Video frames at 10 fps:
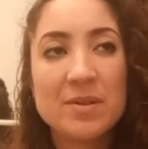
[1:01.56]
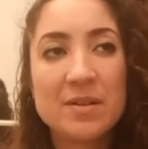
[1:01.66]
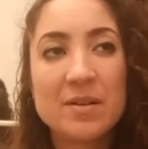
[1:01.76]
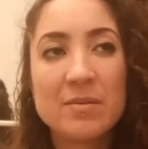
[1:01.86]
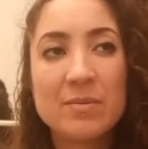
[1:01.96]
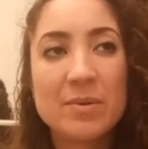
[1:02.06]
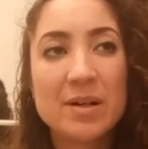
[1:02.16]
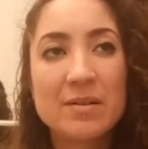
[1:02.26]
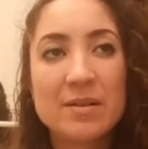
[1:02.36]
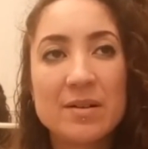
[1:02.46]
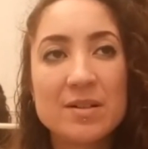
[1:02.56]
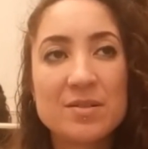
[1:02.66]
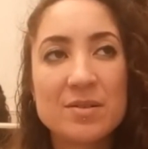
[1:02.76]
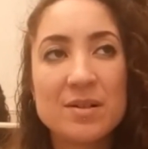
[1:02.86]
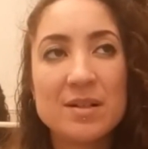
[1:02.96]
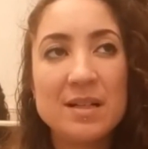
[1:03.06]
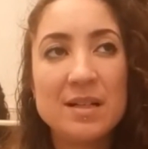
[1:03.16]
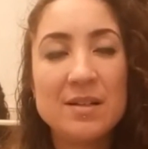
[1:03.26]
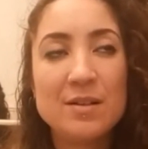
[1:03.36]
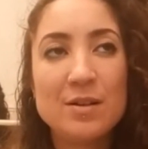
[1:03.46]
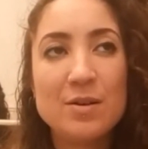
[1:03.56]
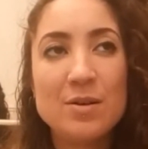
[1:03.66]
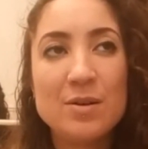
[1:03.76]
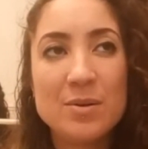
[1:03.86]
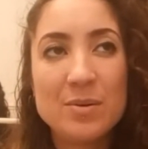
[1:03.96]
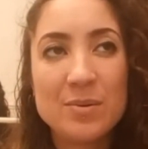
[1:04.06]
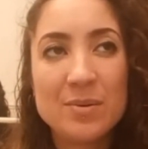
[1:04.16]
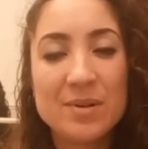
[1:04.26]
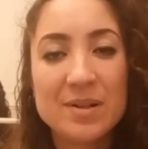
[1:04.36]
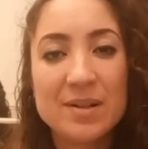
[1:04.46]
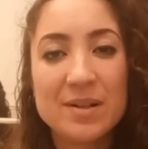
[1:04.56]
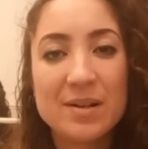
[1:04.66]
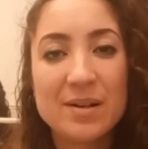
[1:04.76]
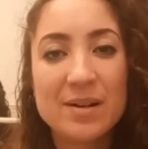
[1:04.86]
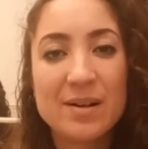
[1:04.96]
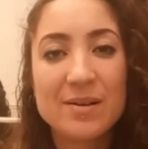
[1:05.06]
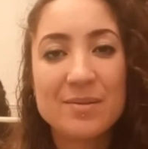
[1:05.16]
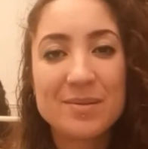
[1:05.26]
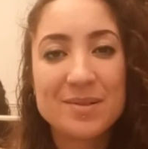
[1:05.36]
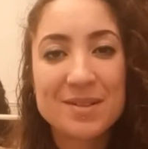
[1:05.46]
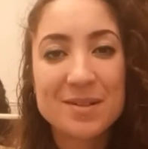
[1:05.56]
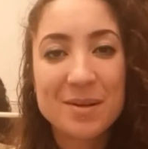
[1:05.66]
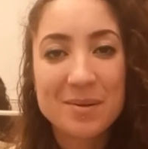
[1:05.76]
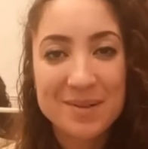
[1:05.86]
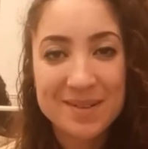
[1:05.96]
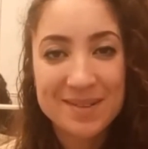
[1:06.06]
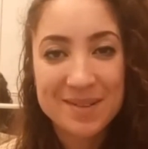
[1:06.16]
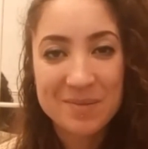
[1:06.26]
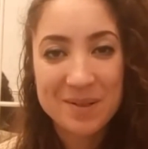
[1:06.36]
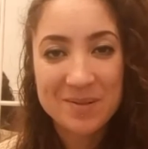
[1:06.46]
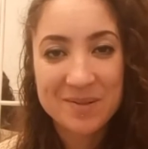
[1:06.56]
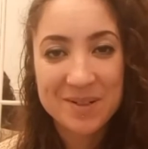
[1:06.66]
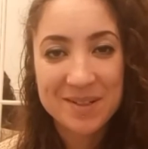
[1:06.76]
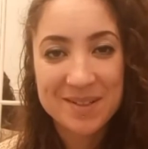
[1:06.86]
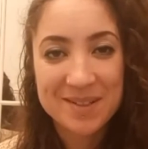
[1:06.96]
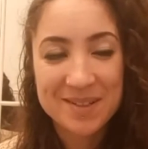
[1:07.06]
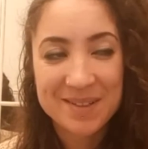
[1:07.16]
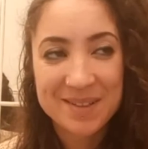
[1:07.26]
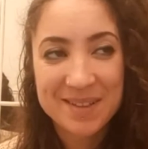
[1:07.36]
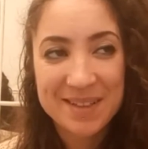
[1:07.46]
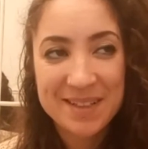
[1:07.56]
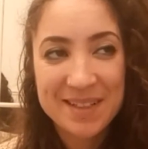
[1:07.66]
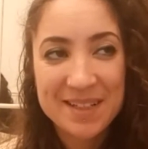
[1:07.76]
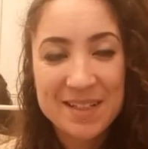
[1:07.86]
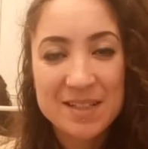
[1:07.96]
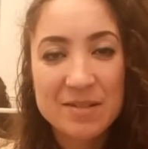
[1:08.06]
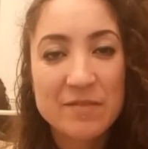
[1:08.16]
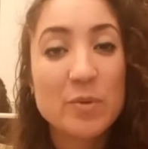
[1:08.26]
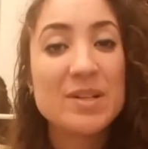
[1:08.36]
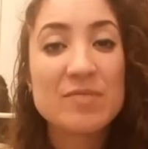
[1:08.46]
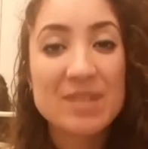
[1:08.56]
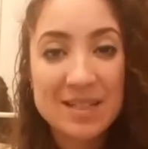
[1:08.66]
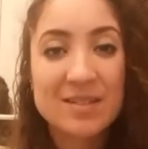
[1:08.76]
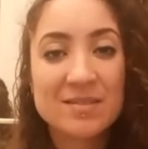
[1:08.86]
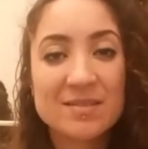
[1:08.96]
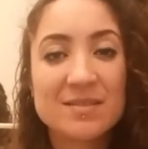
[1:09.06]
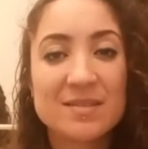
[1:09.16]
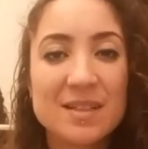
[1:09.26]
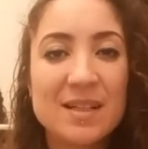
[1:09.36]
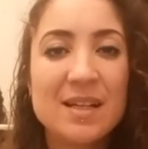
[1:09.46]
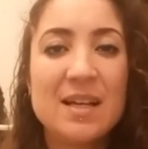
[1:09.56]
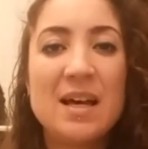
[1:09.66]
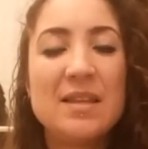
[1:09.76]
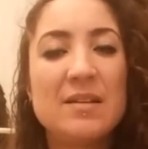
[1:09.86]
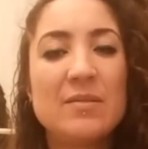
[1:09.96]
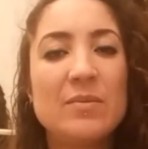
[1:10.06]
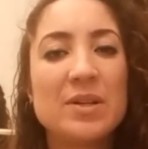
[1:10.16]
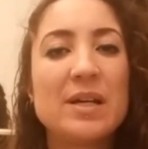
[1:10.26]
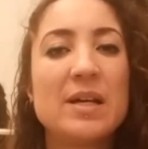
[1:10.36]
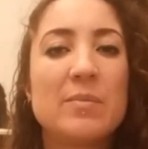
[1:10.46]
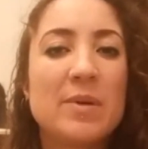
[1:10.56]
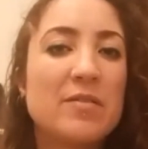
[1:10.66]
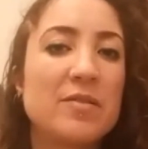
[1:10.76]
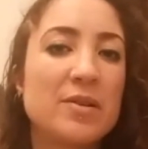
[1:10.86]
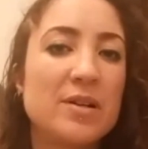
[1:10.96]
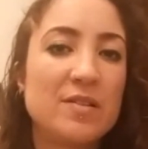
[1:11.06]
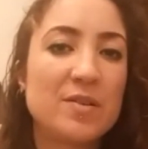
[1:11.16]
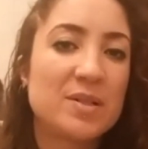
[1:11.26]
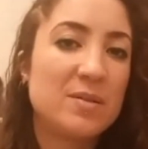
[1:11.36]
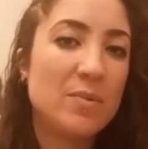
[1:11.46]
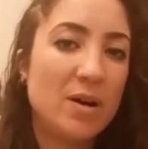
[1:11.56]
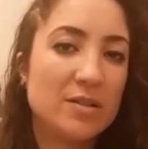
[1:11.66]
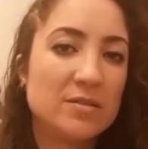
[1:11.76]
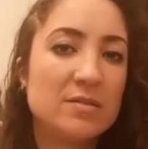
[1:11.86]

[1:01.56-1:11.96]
though where I certainly knew I was going to be a writer. So I've always written, and then when I hit about 31,